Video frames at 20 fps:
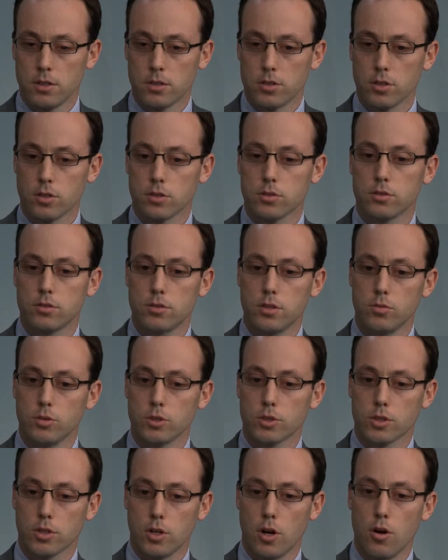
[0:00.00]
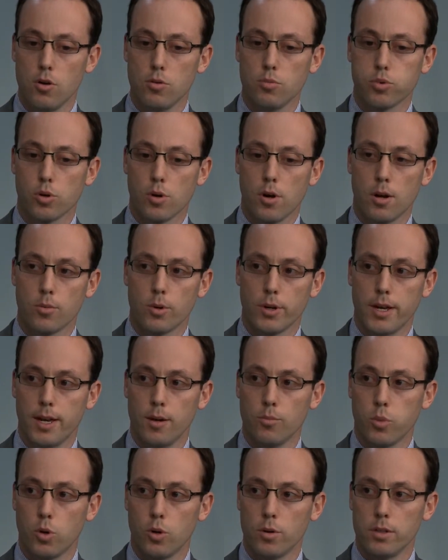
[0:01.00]
So it was a co-primary
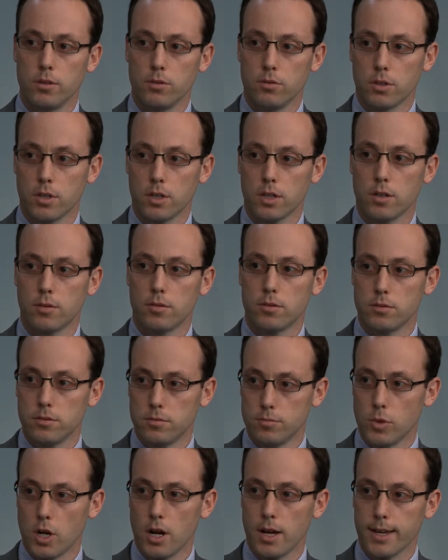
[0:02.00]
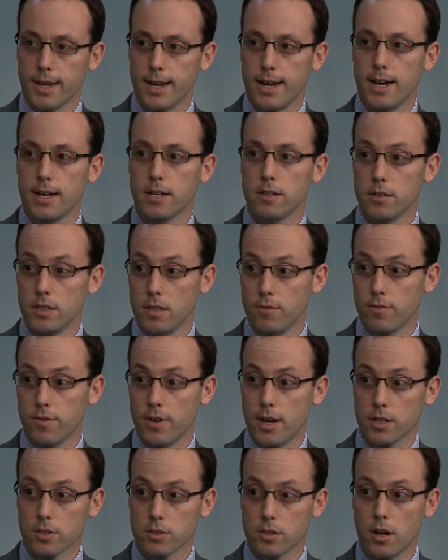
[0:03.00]
endpoint looking at myocardial
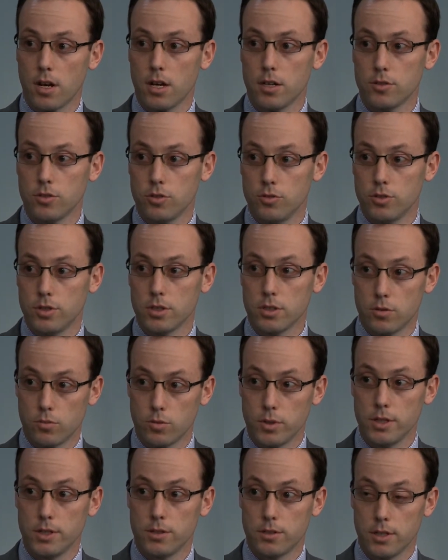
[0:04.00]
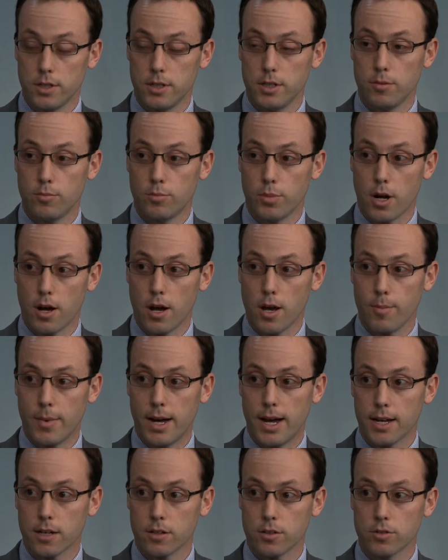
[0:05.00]
infarct size using the routine
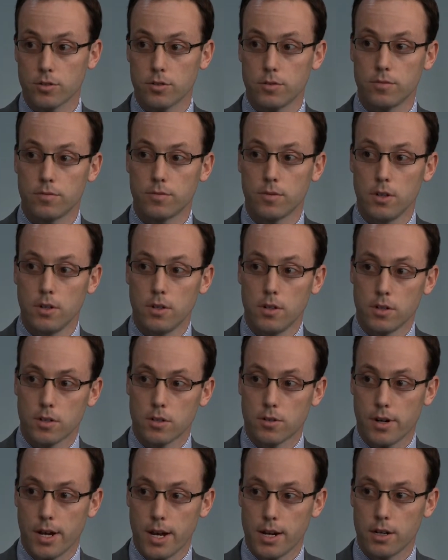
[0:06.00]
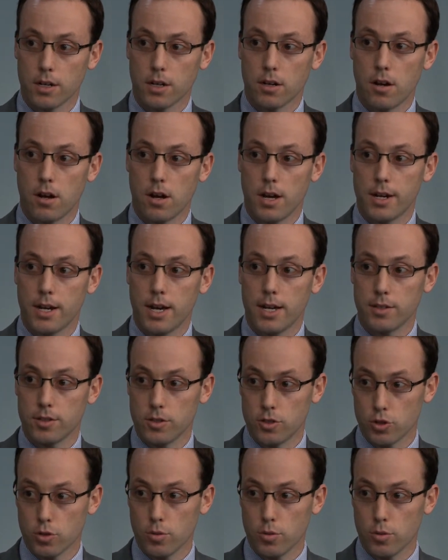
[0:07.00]
biomarkers of creatine kinase and